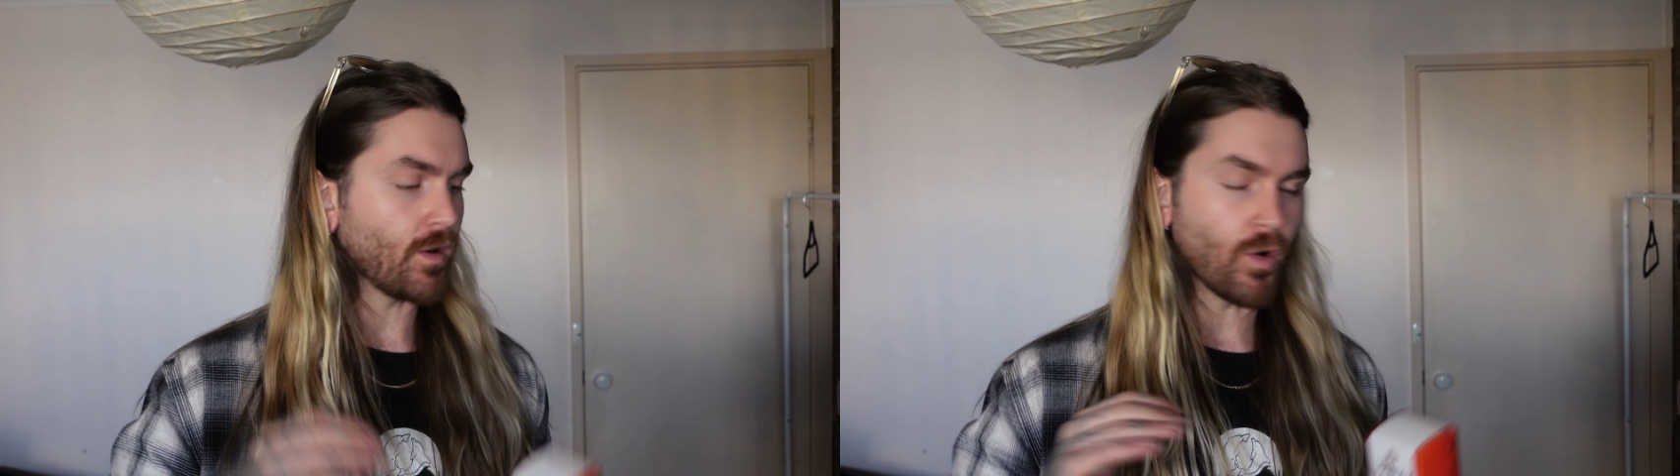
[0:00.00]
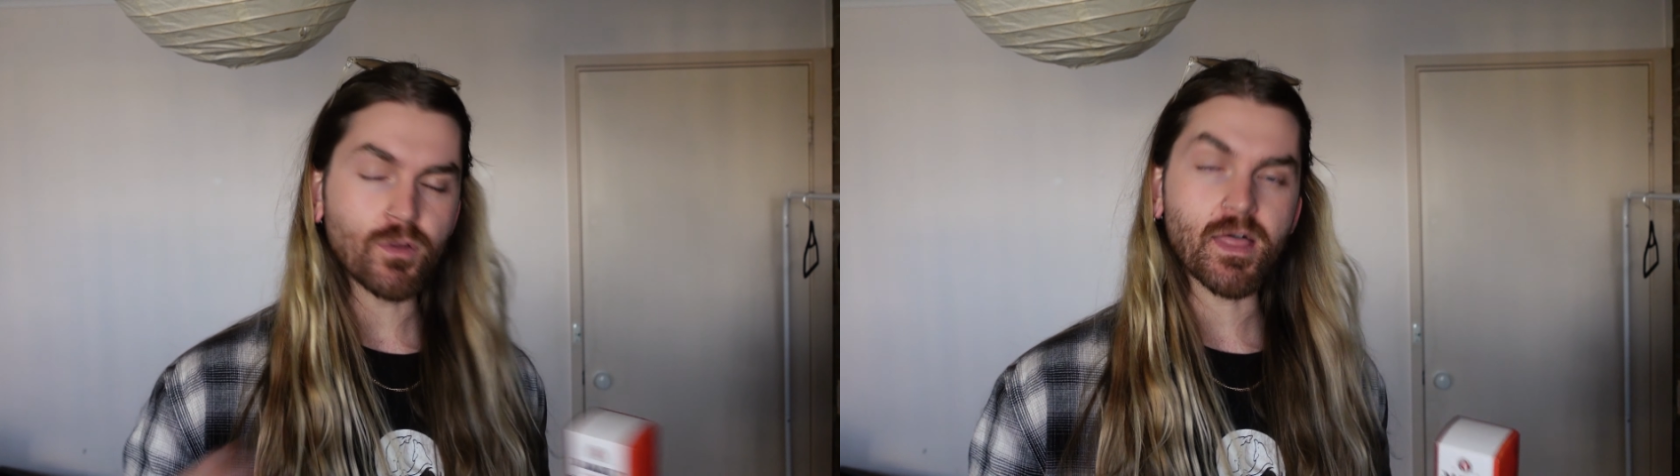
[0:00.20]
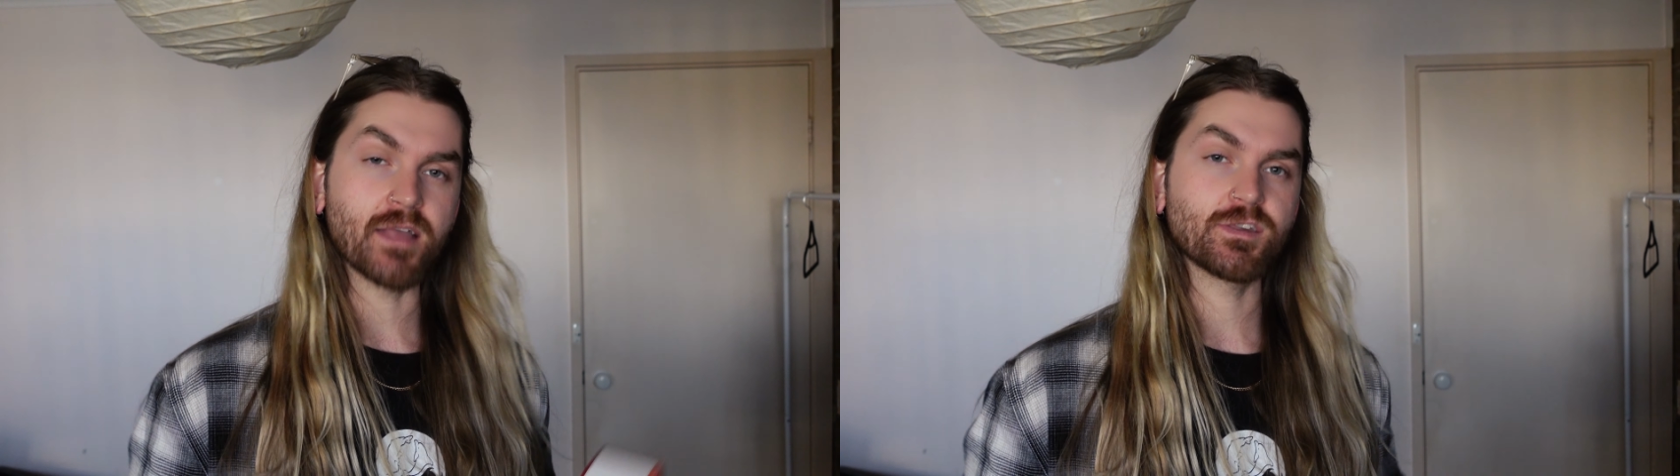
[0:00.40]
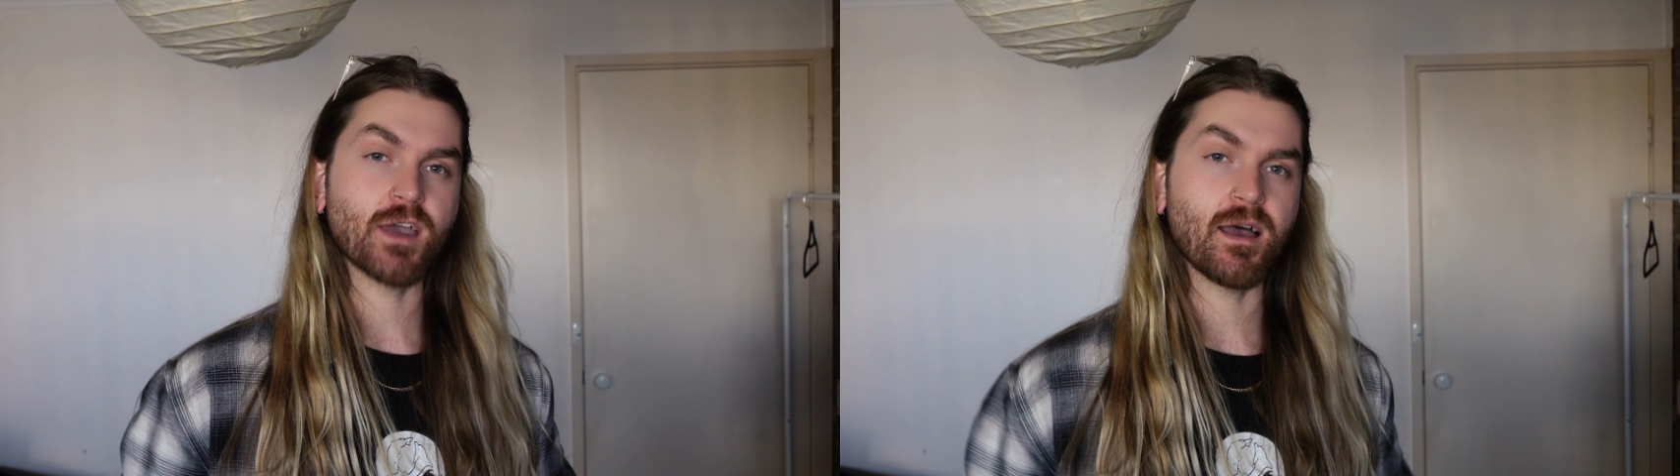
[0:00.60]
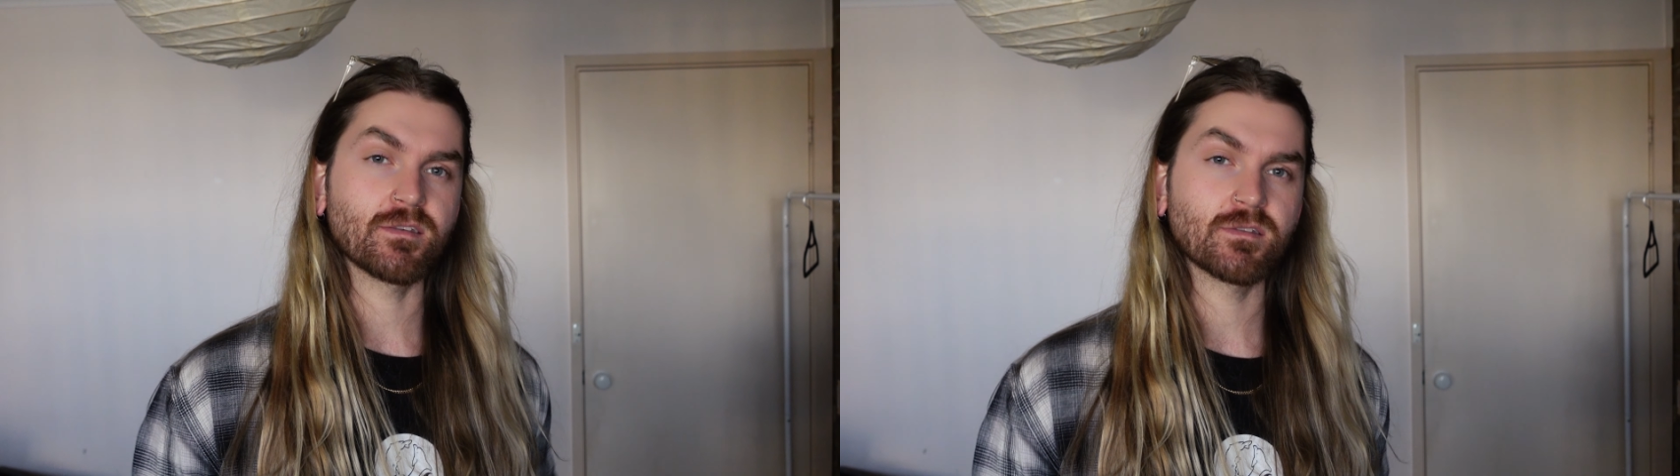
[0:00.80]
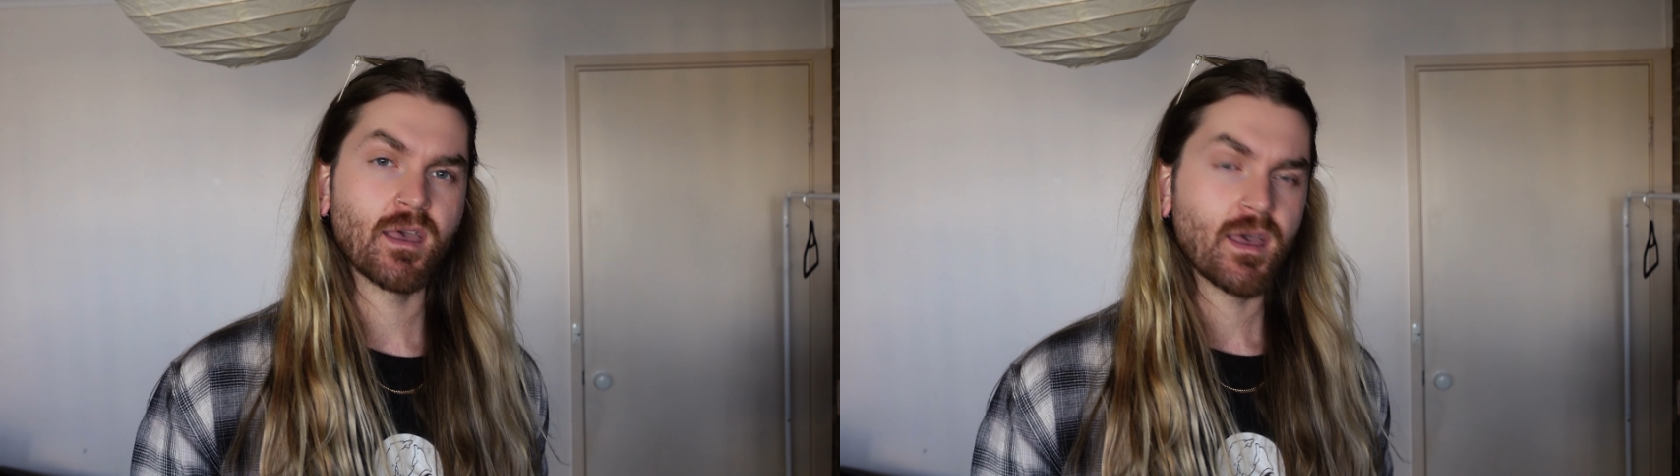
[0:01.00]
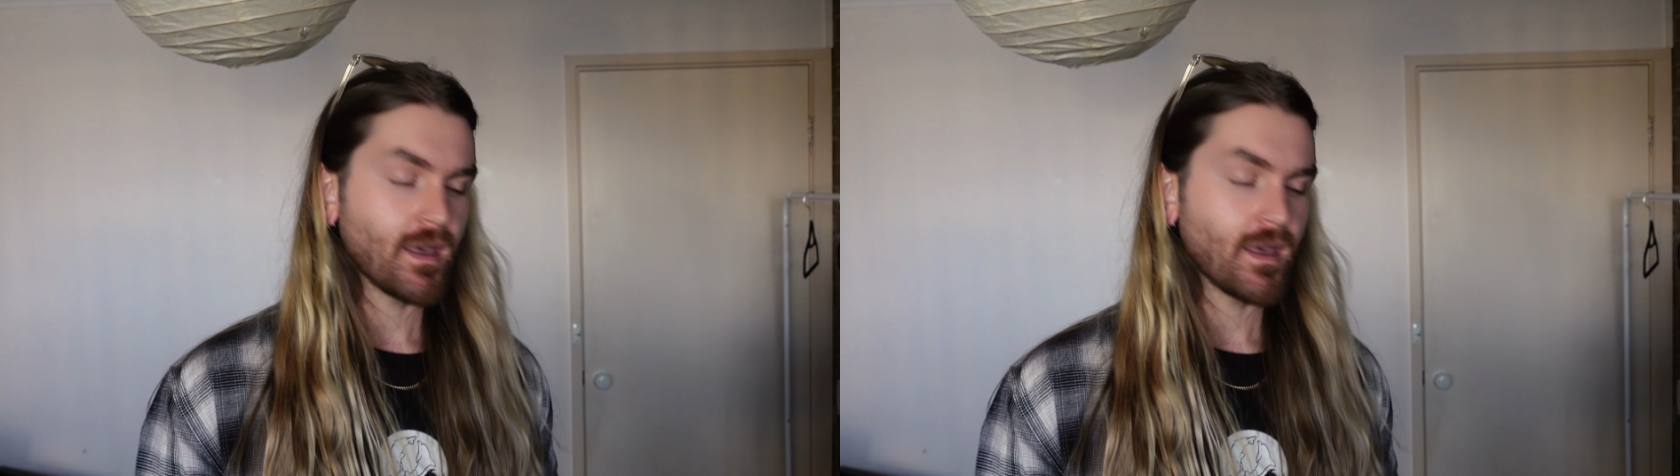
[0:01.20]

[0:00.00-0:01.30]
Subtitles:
all that jazz.